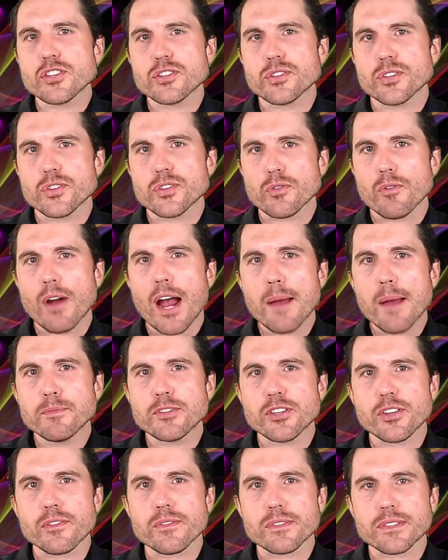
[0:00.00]
described to
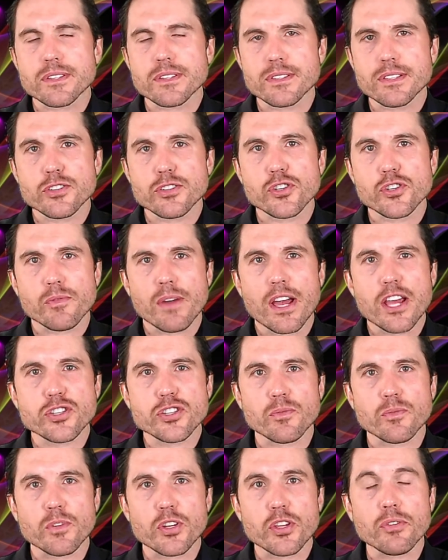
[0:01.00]
you is a situation
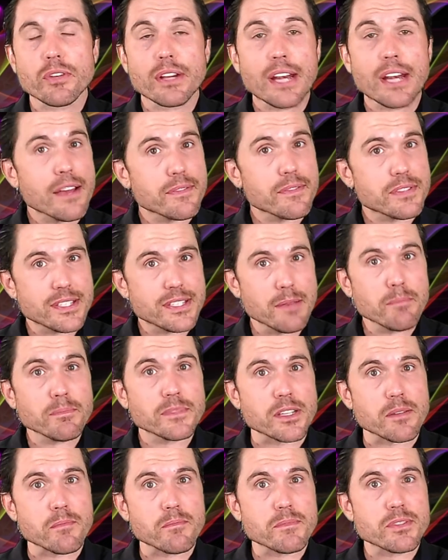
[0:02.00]
where you can have
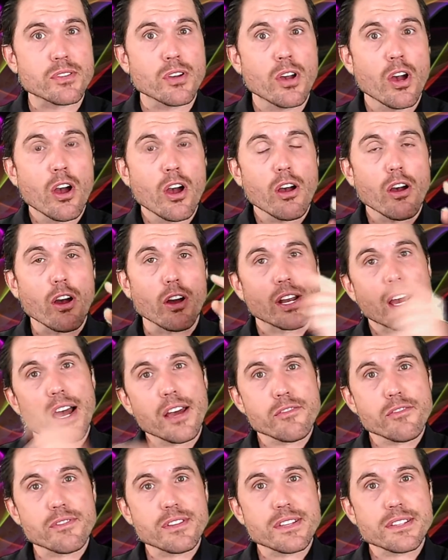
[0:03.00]
symptoms on either
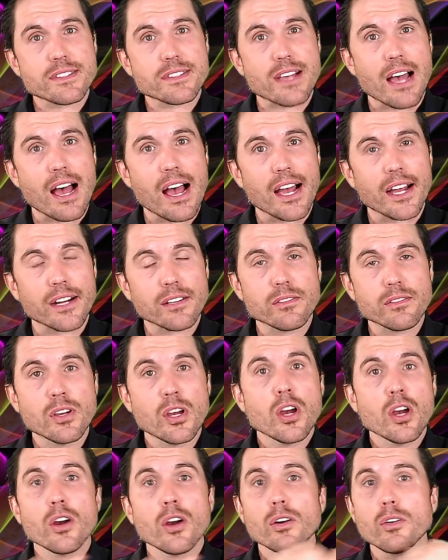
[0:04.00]
this side
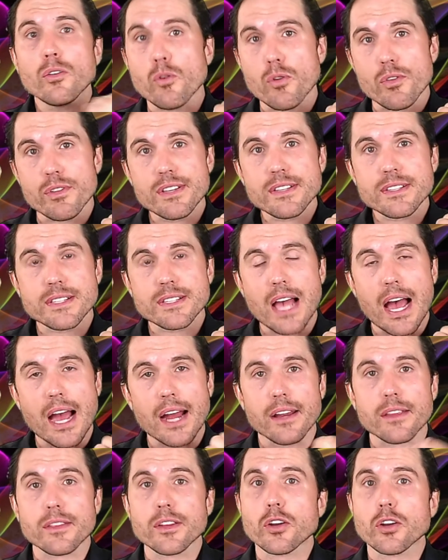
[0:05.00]
or this side.
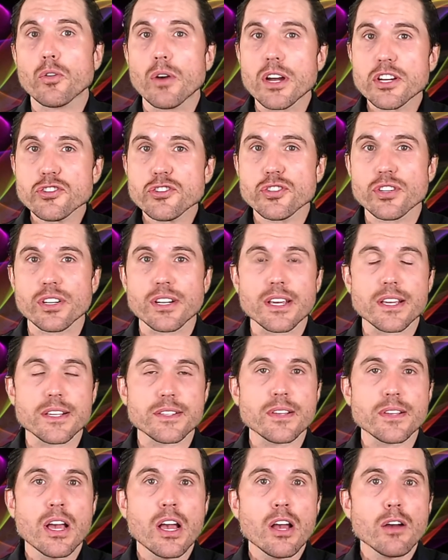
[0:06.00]
And the question is,
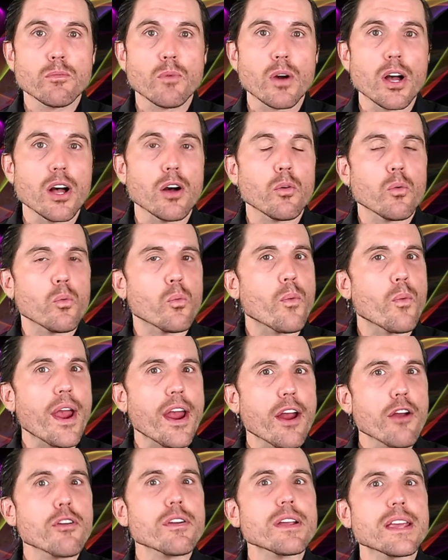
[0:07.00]
well,
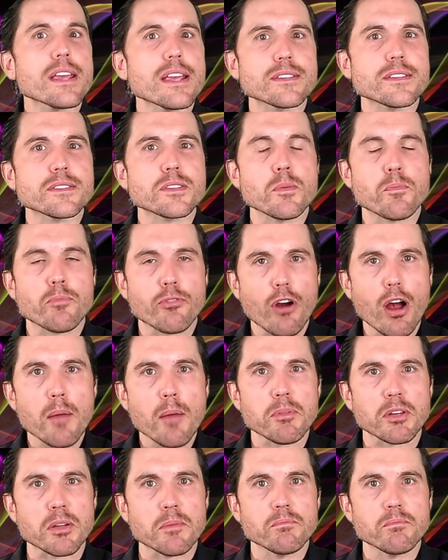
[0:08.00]
where is the problem?